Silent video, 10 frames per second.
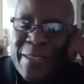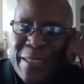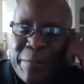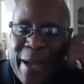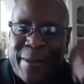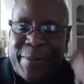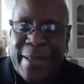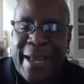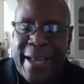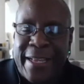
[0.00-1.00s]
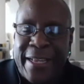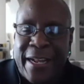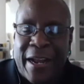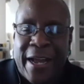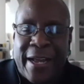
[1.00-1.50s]
about that.
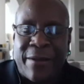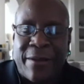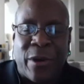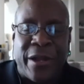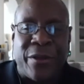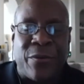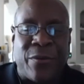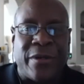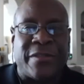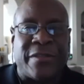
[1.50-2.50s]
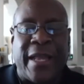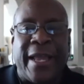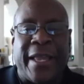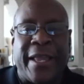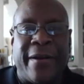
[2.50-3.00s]
Yeah, what you were saying
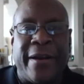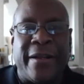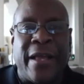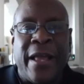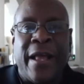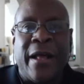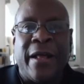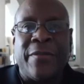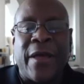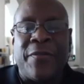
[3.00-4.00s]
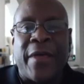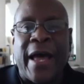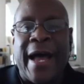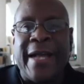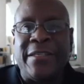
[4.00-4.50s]
here, and the
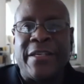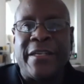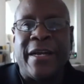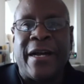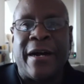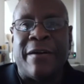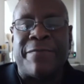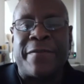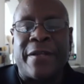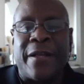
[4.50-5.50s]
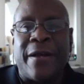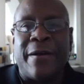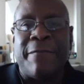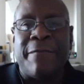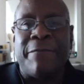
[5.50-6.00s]
idea of
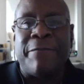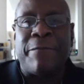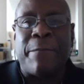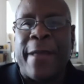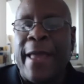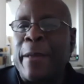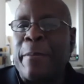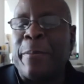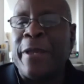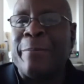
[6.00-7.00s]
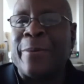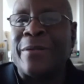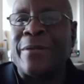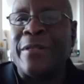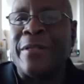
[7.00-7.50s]
paying people a
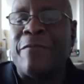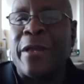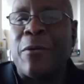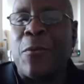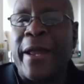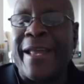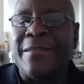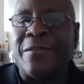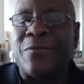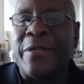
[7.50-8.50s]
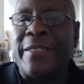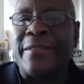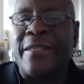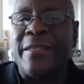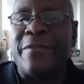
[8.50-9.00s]
living wage really
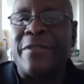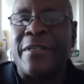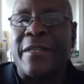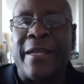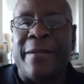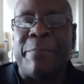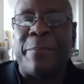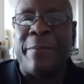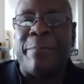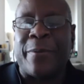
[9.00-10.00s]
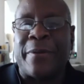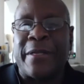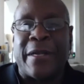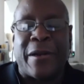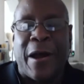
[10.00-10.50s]
seems to get people in
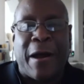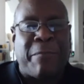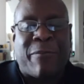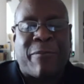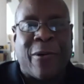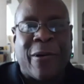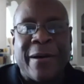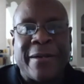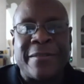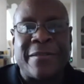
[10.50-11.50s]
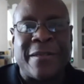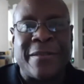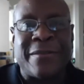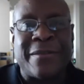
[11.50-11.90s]
an uproar. It's just